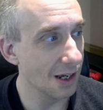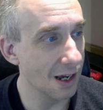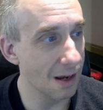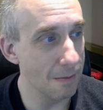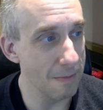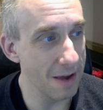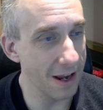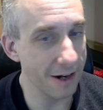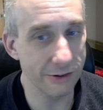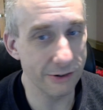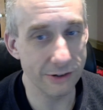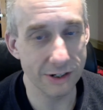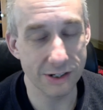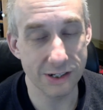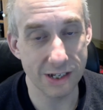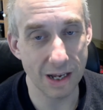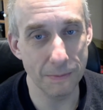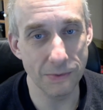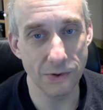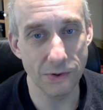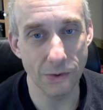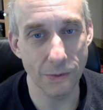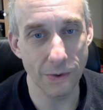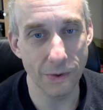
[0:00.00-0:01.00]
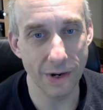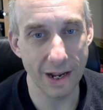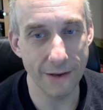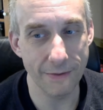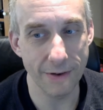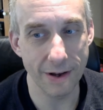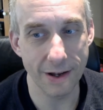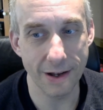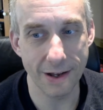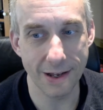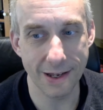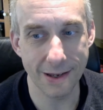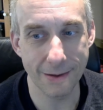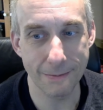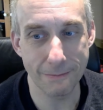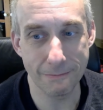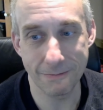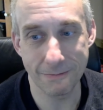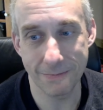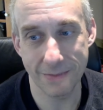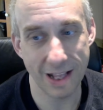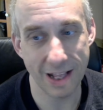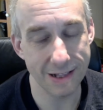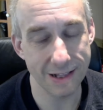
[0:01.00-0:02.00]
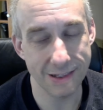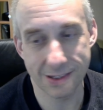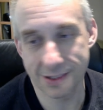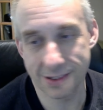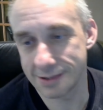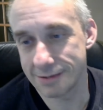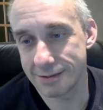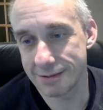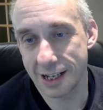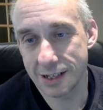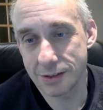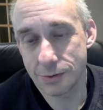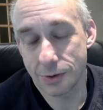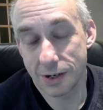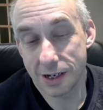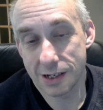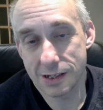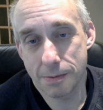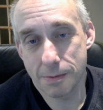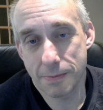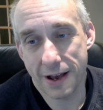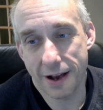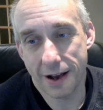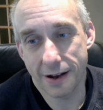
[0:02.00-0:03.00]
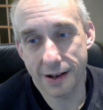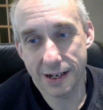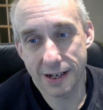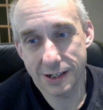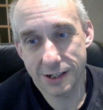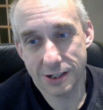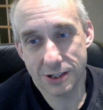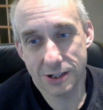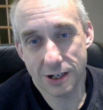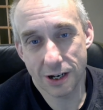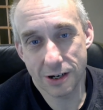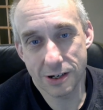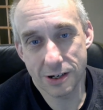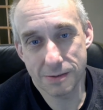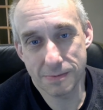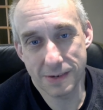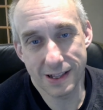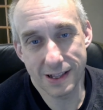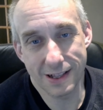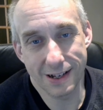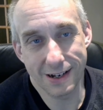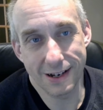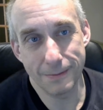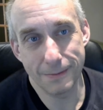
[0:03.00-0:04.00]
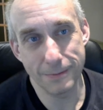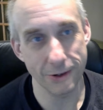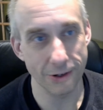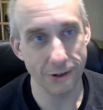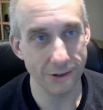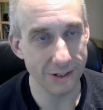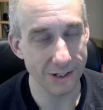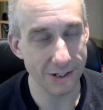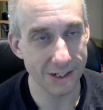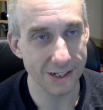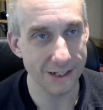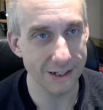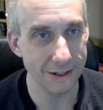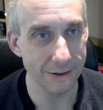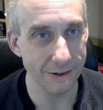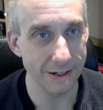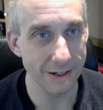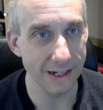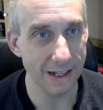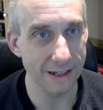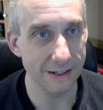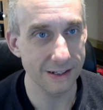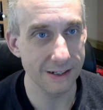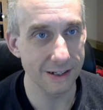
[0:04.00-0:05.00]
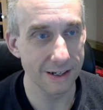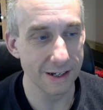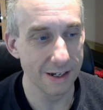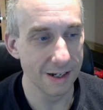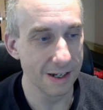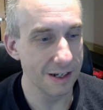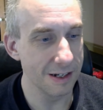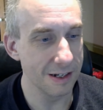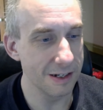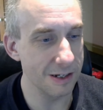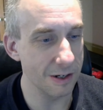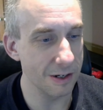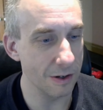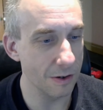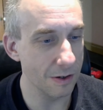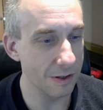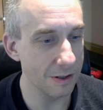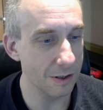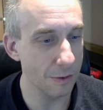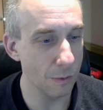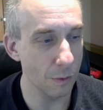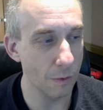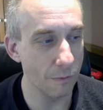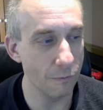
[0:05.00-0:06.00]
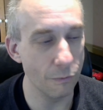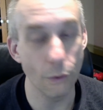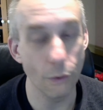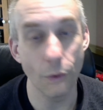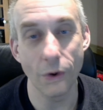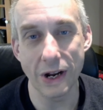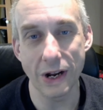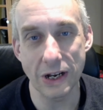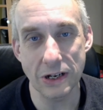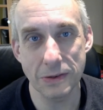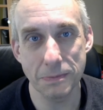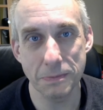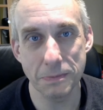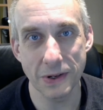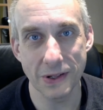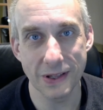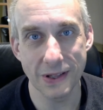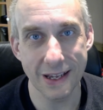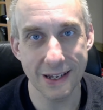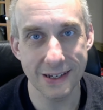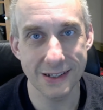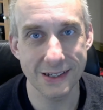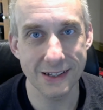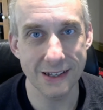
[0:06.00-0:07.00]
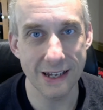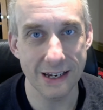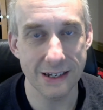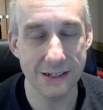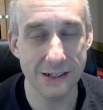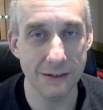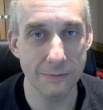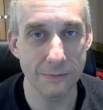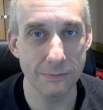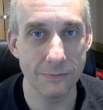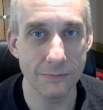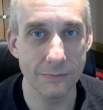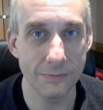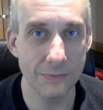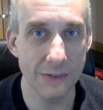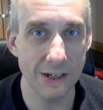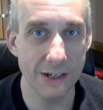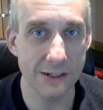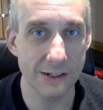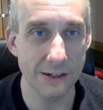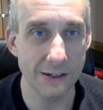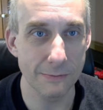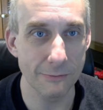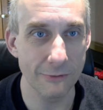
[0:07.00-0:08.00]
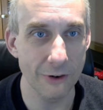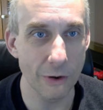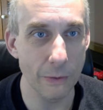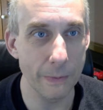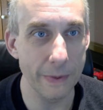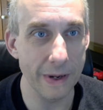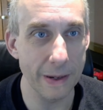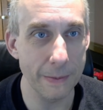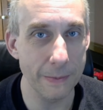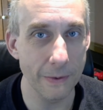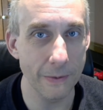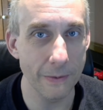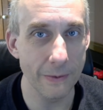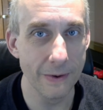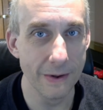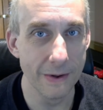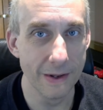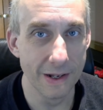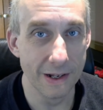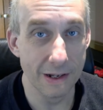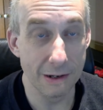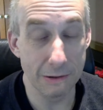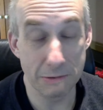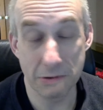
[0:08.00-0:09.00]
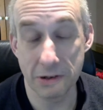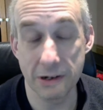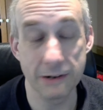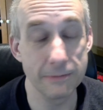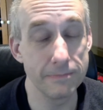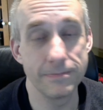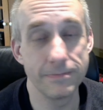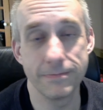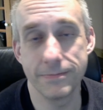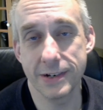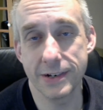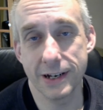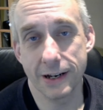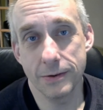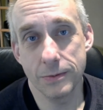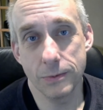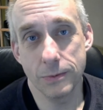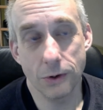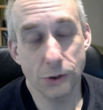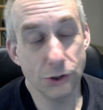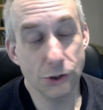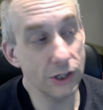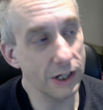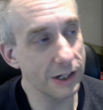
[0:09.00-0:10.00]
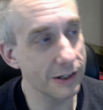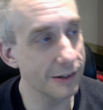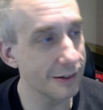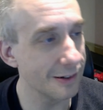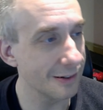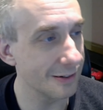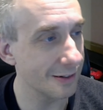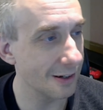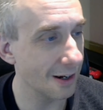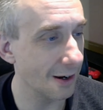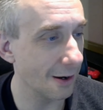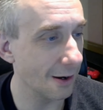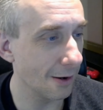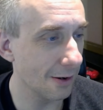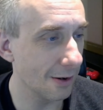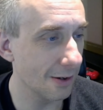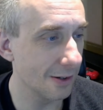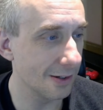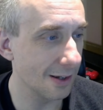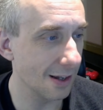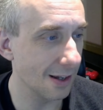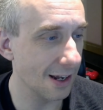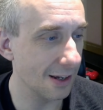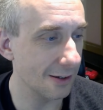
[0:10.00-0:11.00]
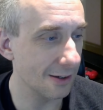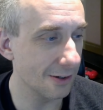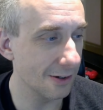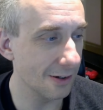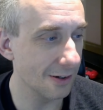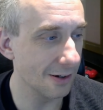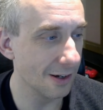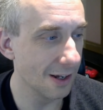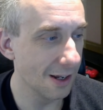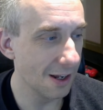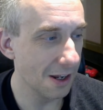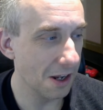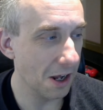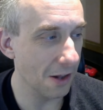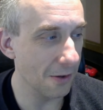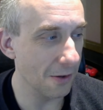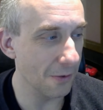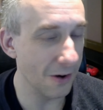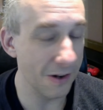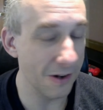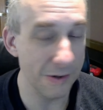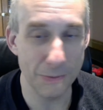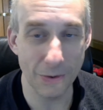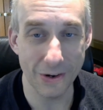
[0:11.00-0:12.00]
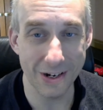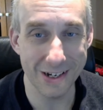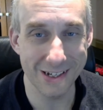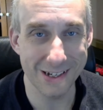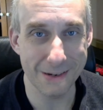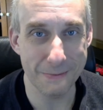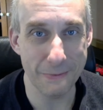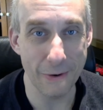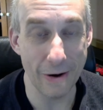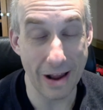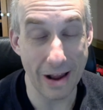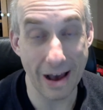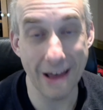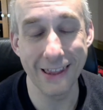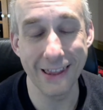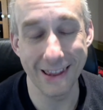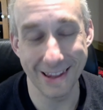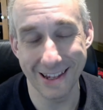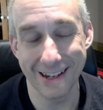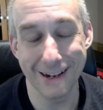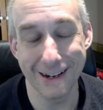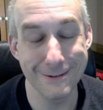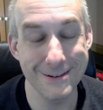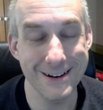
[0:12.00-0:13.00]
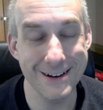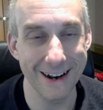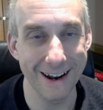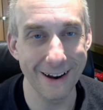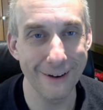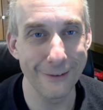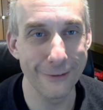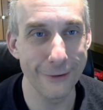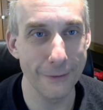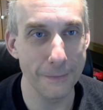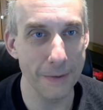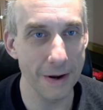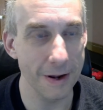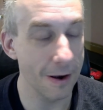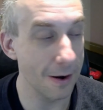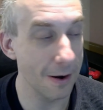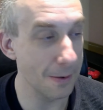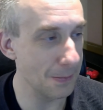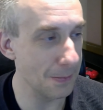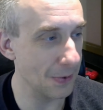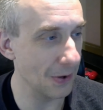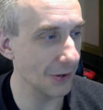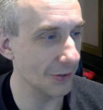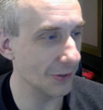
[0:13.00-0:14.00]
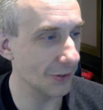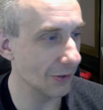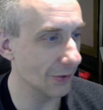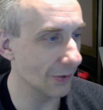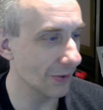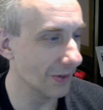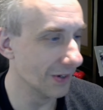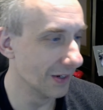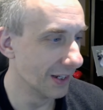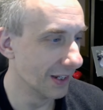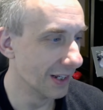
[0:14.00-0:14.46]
extra subs or whatever, that's what it's about. It just shows me that I'm not just doing this to avoid, but there's some real people that are, you know, watching. So that's good. Otherwise, what is the point, other than, you know, for my own personal